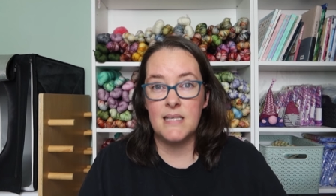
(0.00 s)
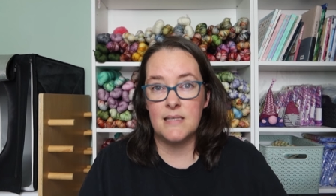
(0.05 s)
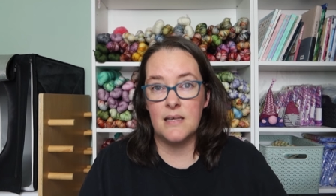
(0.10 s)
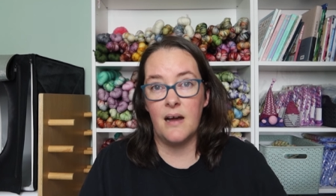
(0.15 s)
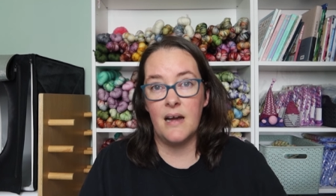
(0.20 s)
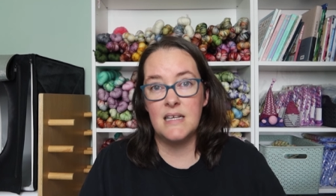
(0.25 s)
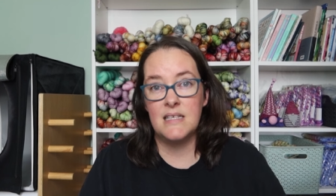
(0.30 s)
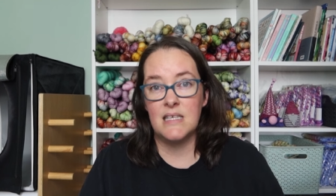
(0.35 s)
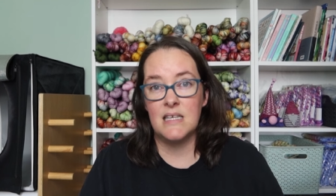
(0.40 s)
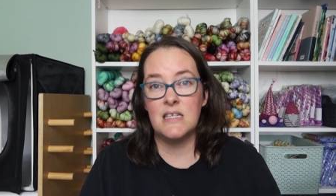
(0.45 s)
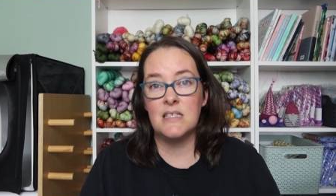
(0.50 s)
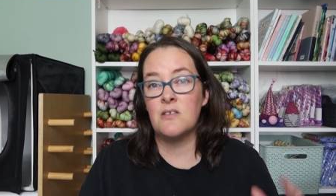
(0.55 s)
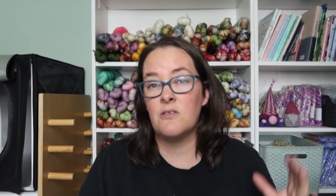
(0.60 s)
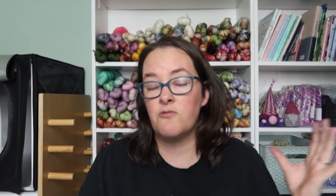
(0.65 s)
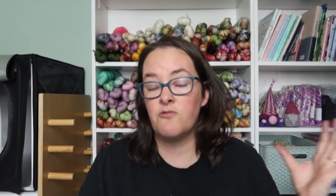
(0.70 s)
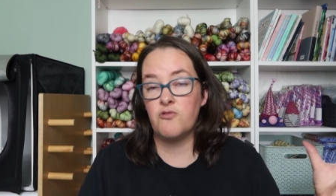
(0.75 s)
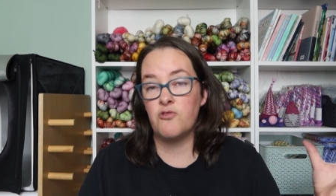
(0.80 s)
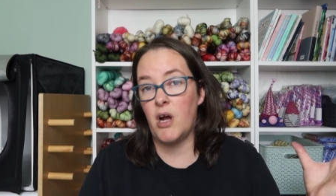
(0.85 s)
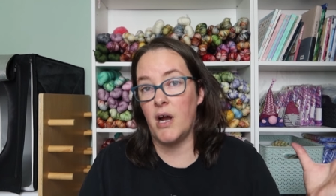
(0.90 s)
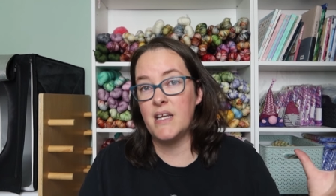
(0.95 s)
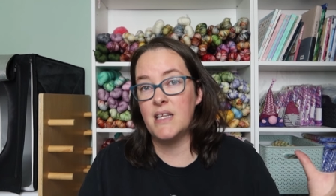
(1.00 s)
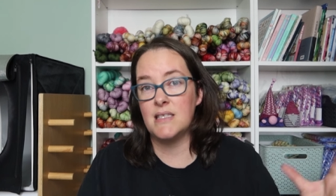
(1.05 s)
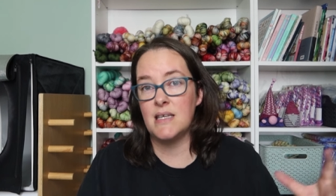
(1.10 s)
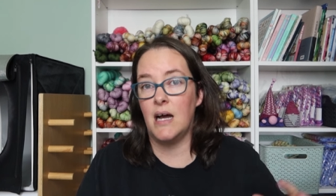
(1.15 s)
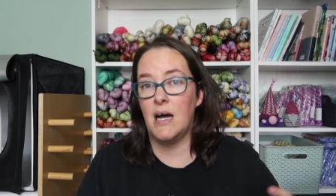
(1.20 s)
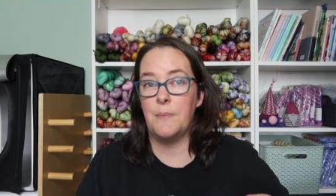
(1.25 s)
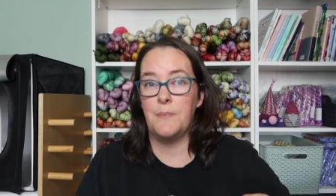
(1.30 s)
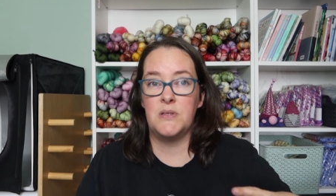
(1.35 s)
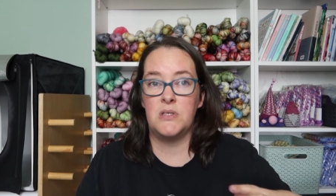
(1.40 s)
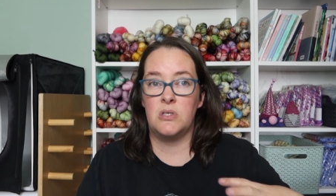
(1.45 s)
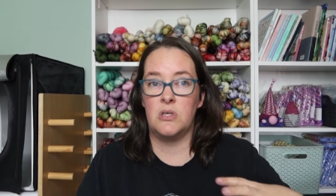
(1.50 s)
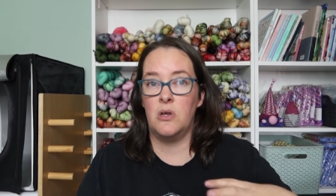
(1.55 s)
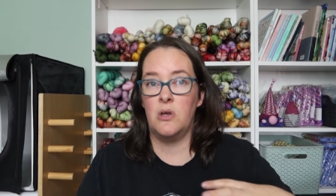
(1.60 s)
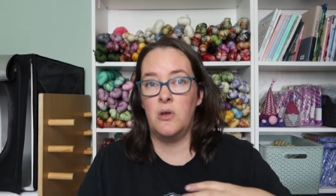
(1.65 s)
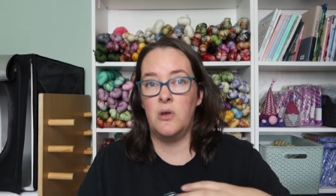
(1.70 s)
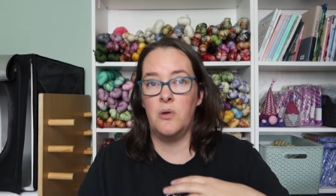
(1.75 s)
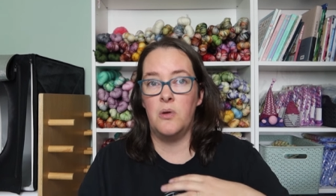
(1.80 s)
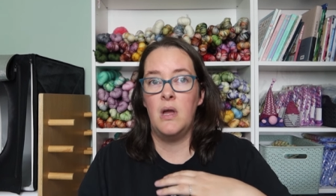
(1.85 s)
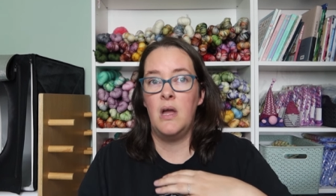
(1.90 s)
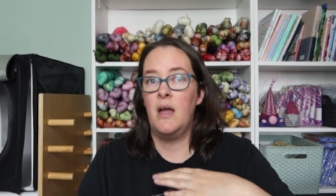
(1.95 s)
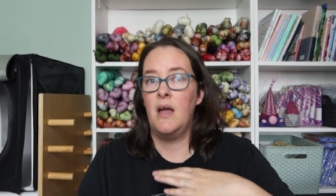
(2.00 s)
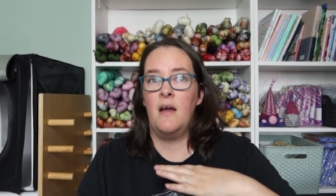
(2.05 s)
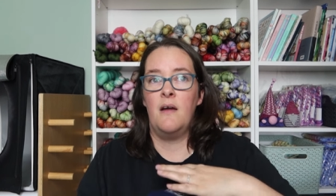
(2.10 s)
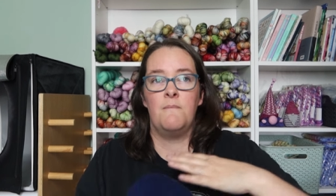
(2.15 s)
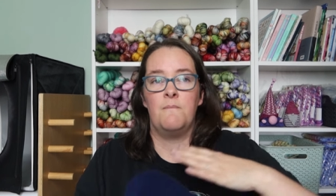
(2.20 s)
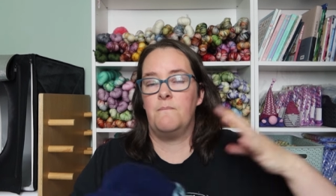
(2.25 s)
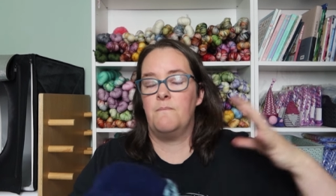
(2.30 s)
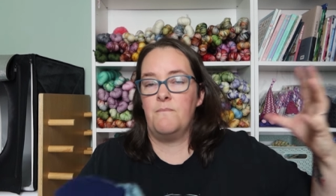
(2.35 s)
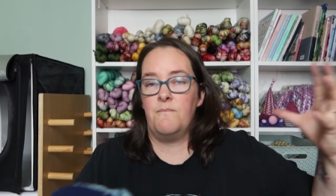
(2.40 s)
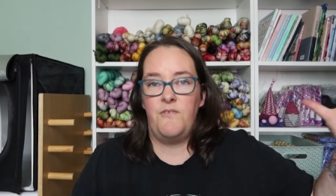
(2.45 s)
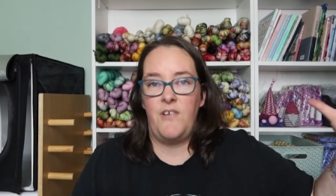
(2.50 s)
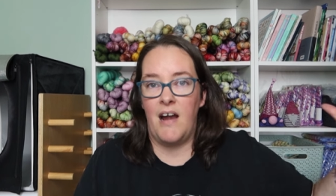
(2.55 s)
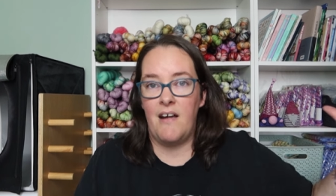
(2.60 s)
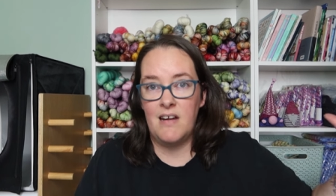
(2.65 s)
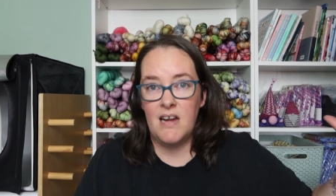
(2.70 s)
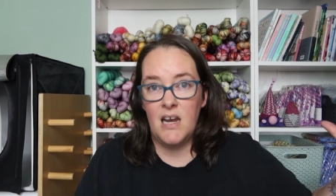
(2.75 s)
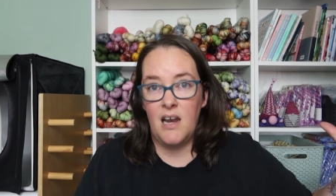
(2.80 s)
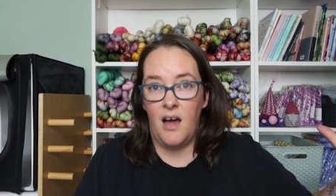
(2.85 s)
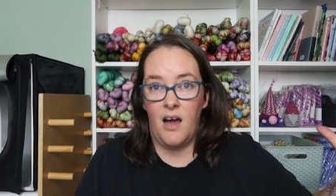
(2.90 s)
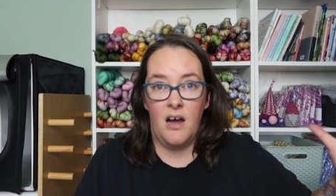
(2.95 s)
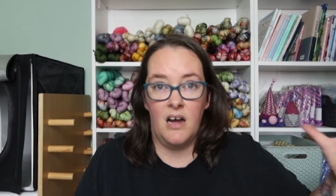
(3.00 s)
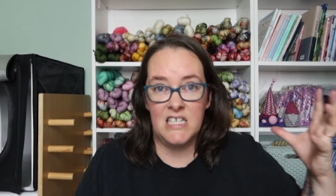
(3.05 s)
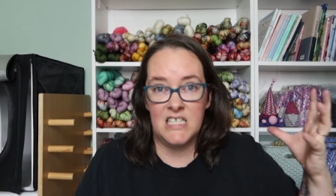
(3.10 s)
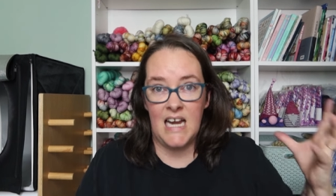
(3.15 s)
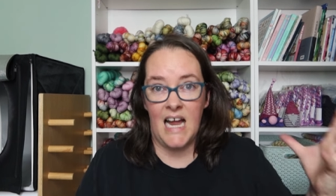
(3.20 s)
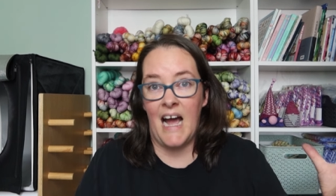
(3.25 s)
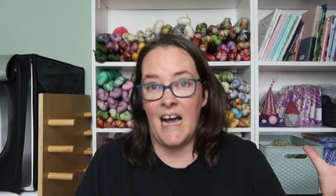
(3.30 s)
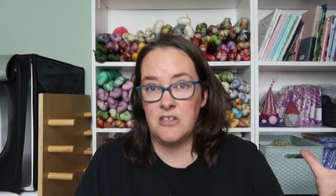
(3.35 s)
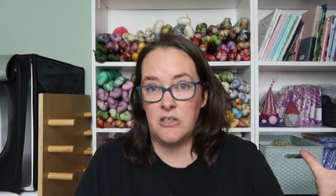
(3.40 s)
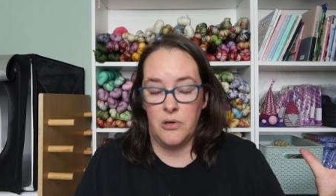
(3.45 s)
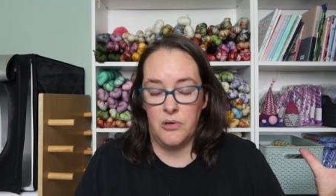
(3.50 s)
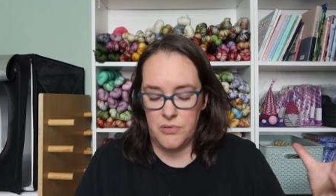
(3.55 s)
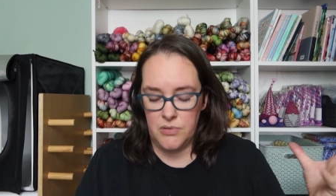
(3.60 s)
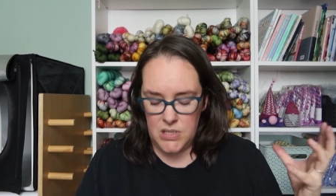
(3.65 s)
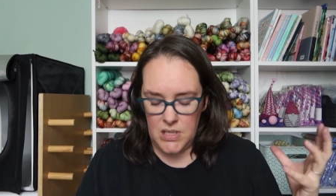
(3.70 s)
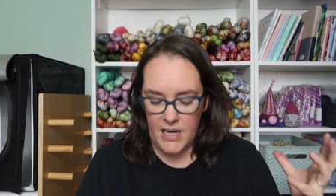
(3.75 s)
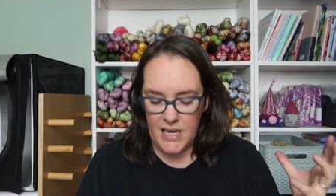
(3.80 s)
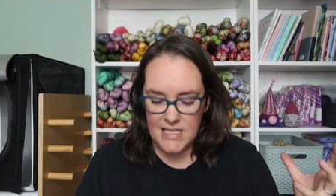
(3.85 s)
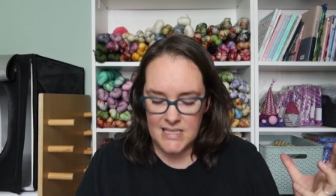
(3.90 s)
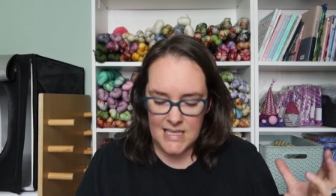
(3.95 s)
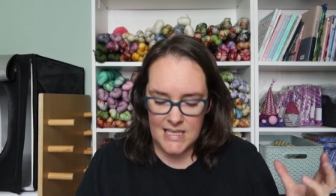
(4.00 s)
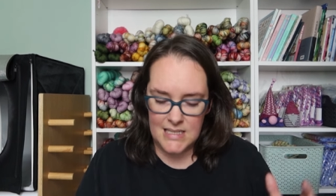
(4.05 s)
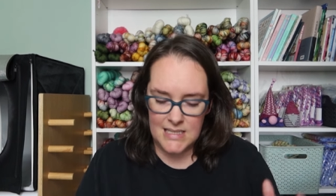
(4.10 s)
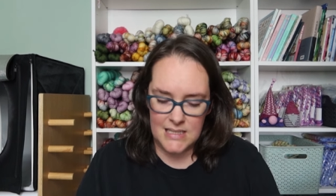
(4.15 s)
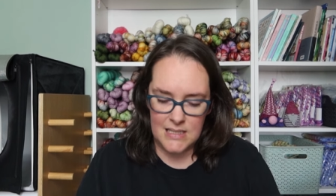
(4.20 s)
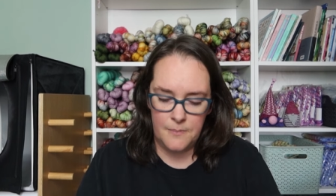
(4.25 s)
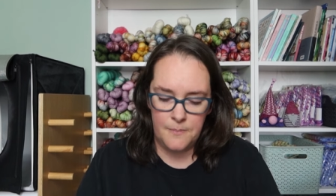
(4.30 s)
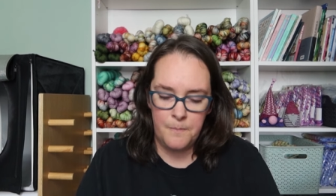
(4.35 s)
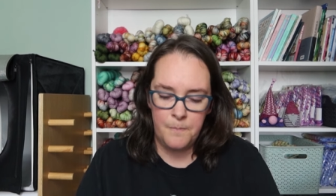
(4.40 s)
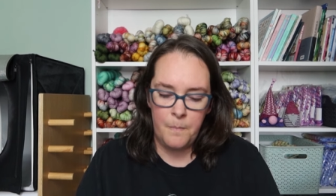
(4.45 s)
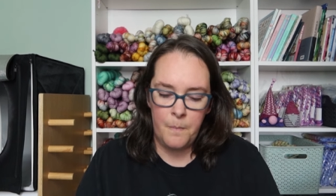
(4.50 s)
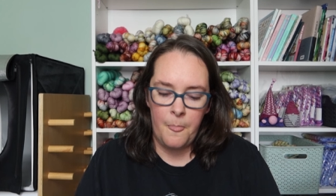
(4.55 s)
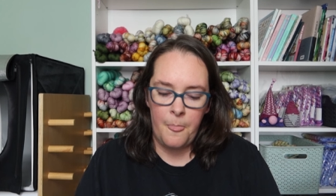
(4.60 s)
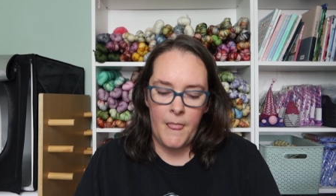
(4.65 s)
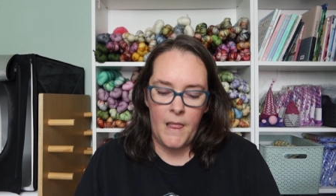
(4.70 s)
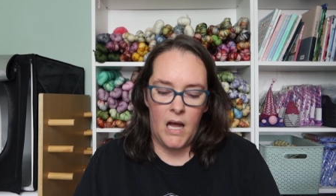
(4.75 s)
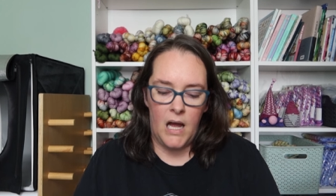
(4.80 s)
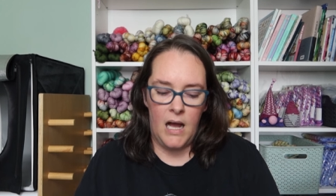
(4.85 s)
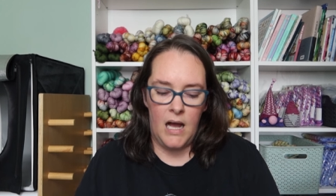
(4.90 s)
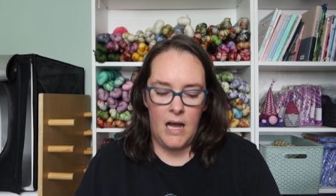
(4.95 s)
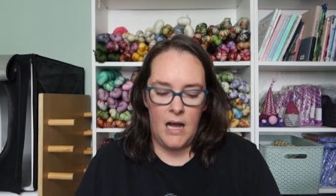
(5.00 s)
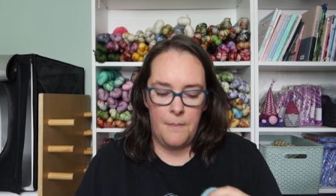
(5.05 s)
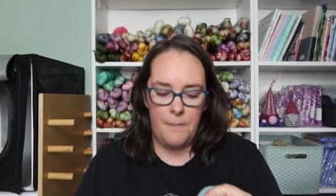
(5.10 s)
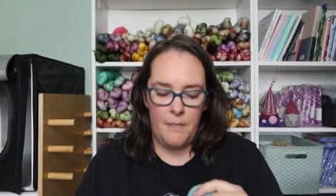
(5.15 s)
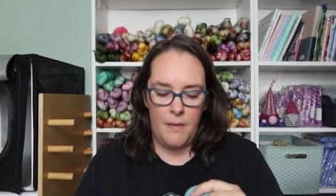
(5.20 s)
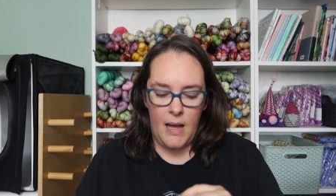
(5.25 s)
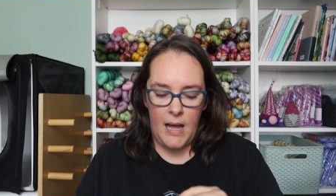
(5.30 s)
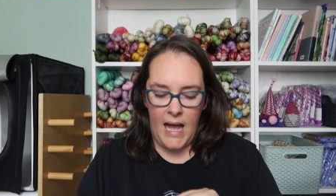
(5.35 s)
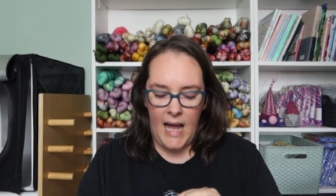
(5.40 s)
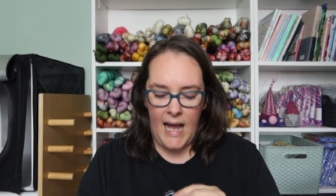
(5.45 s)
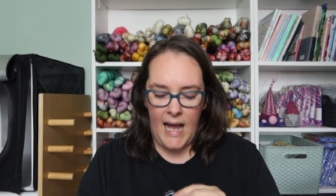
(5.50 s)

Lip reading: sizes right up to very large adult sizes. They're